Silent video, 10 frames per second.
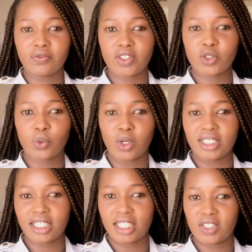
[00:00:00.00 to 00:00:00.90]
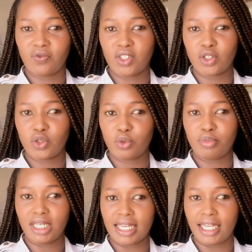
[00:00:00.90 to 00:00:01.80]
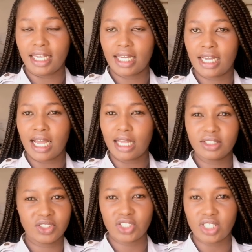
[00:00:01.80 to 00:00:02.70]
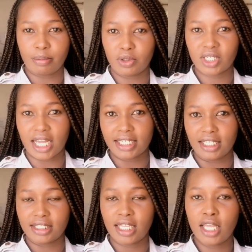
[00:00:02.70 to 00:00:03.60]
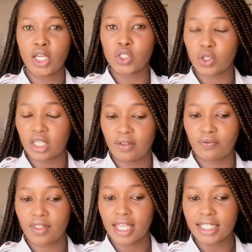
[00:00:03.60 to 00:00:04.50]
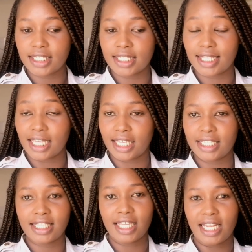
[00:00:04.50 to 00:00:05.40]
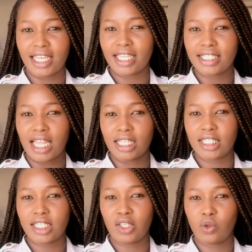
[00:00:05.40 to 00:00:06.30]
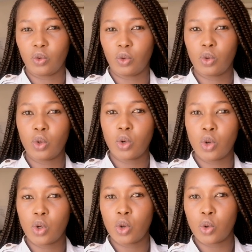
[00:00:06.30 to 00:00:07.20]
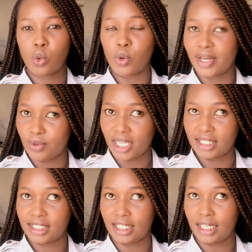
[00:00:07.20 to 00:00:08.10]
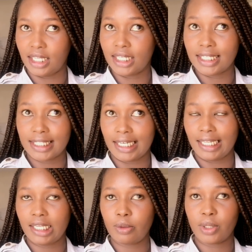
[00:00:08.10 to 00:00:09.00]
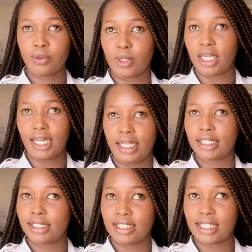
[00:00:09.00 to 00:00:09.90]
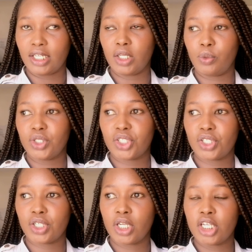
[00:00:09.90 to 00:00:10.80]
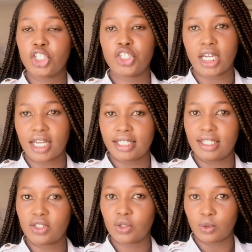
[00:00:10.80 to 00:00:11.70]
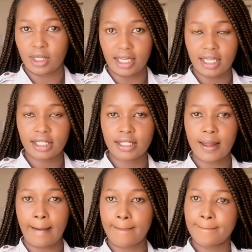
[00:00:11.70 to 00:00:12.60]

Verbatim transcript: of just want this video to be like just about curtains. So if that's the case, then I guess I'll see you when we're in, in Eastleigh, when we are like deciding which sheer curtains to get.